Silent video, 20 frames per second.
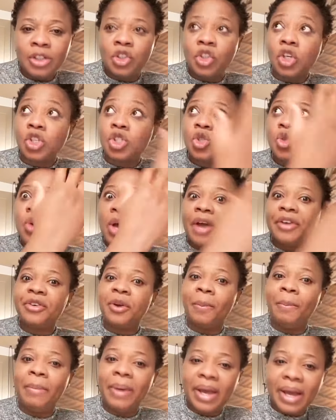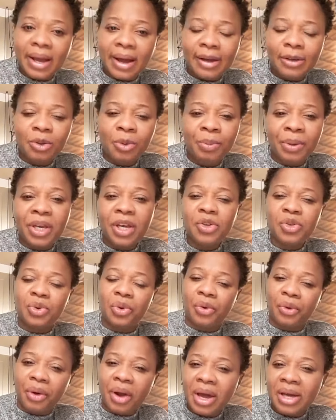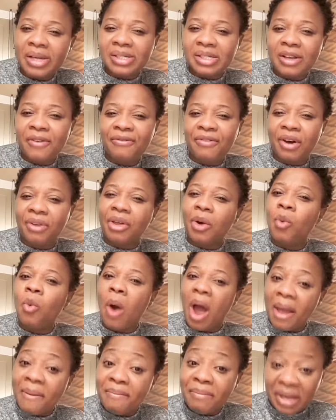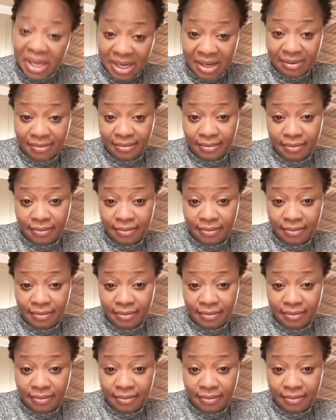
just you and your maker, you begin to cry and say, Father, why me?